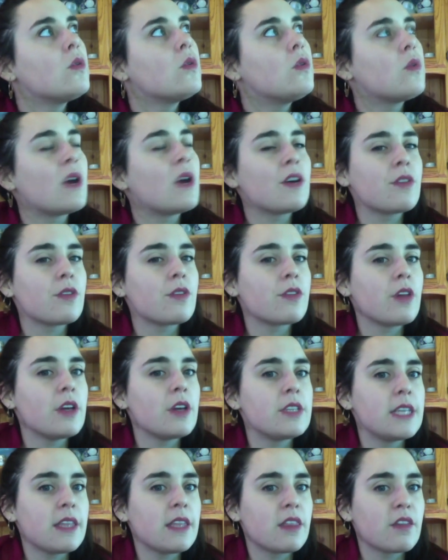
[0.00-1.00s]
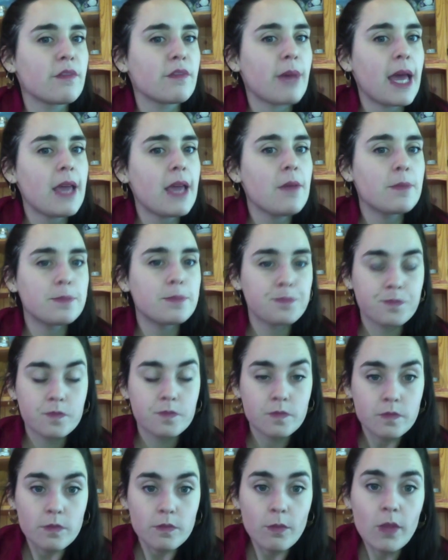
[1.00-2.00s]
or 13th of May.
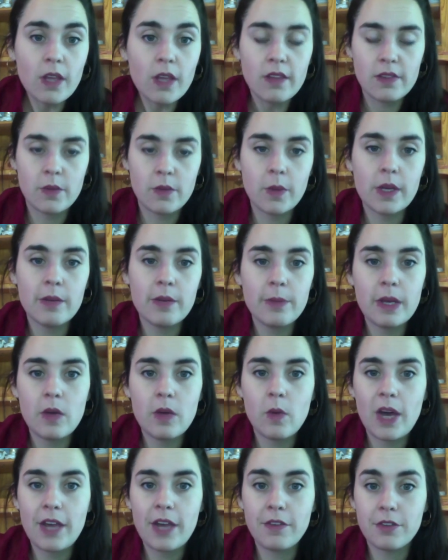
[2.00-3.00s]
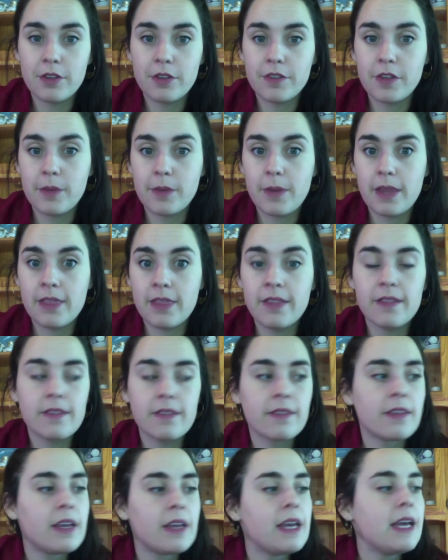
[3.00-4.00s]
So we're going to be away for a few months.